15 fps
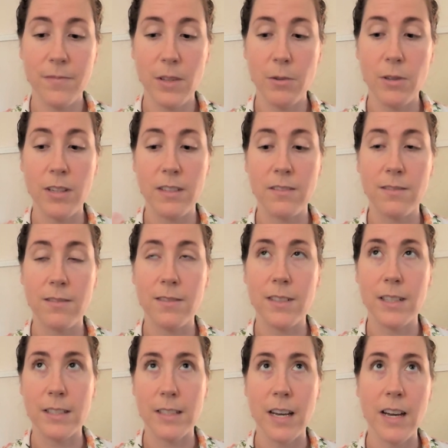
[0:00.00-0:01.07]
you can
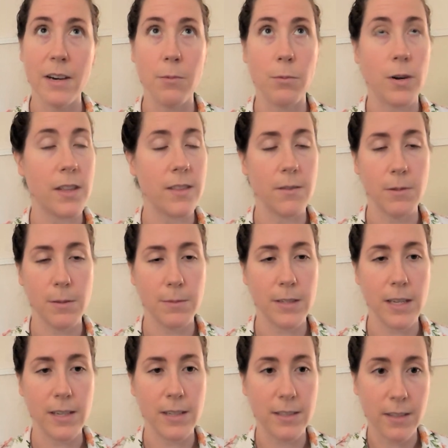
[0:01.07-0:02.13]
decide what the
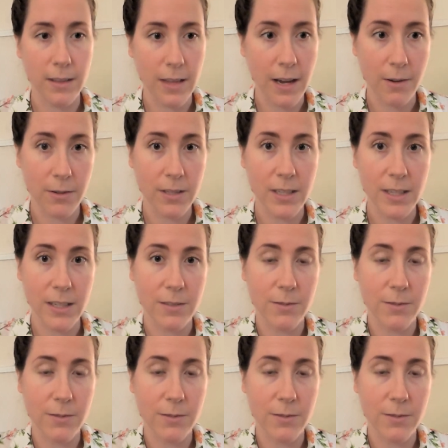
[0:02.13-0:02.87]
website is allowed to